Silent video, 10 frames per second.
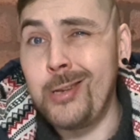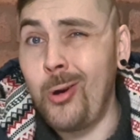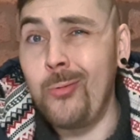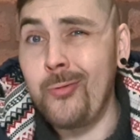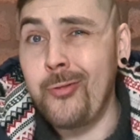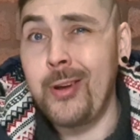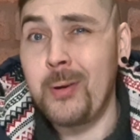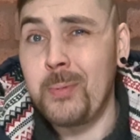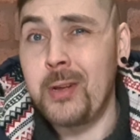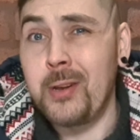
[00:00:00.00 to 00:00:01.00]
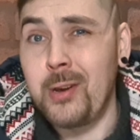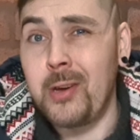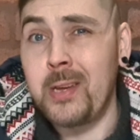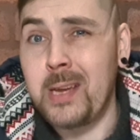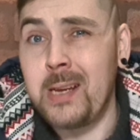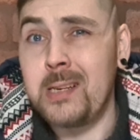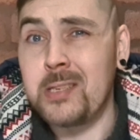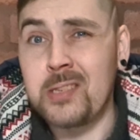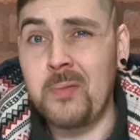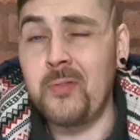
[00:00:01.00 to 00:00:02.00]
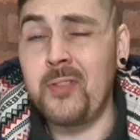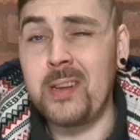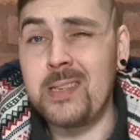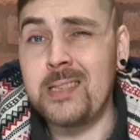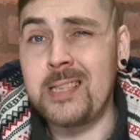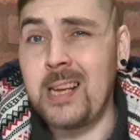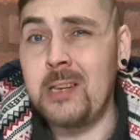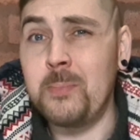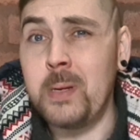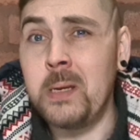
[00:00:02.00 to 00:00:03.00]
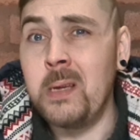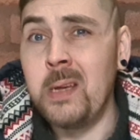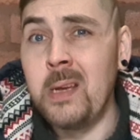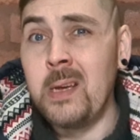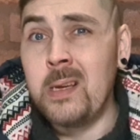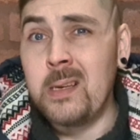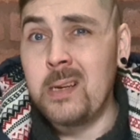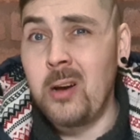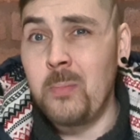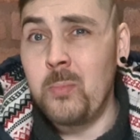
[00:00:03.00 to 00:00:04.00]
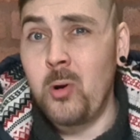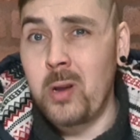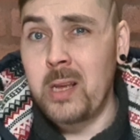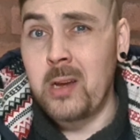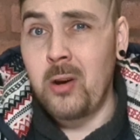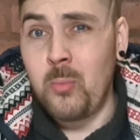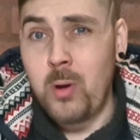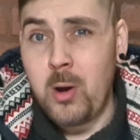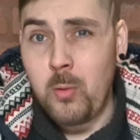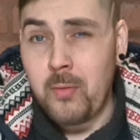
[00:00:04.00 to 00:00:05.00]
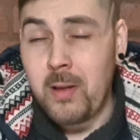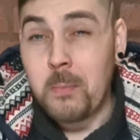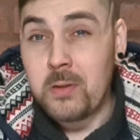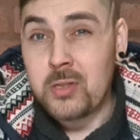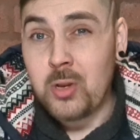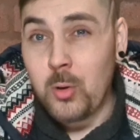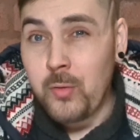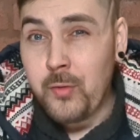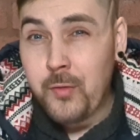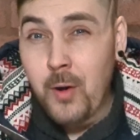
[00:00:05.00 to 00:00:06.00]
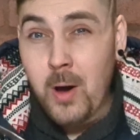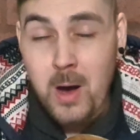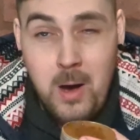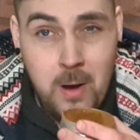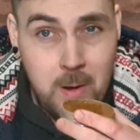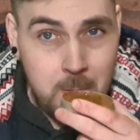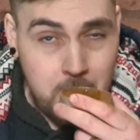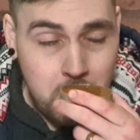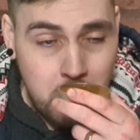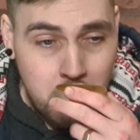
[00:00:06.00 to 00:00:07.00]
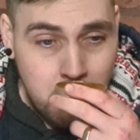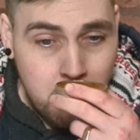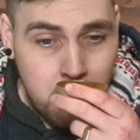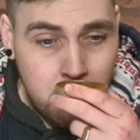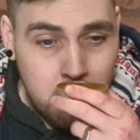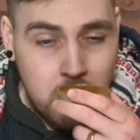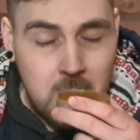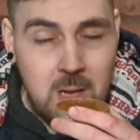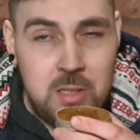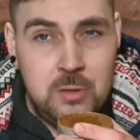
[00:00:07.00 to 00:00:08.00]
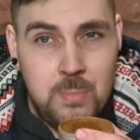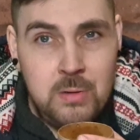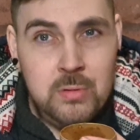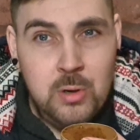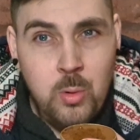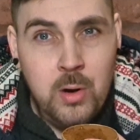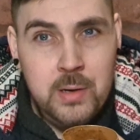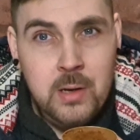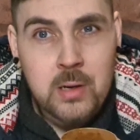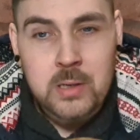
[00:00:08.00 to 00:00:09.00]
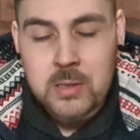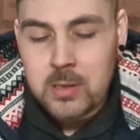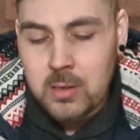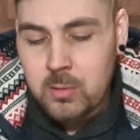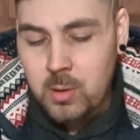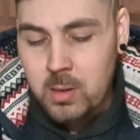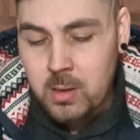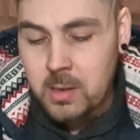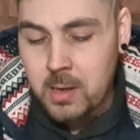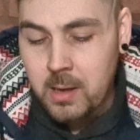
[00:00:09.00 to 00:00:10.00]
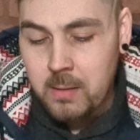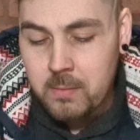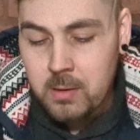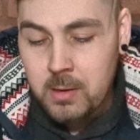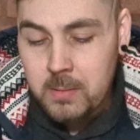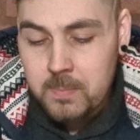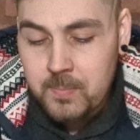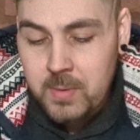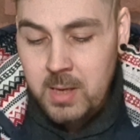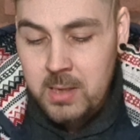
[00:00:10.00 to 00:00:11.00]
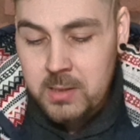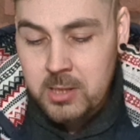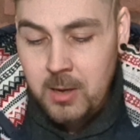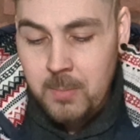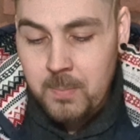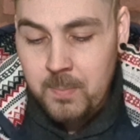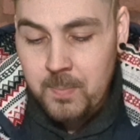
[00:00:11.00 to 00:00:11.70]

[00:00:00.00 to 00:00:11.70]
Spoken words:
don't think I'm gonna like it. There's something that's telling me I'm not gonna get on well with it. But so far, That smells quite nice. I quite like it. Right. Let's put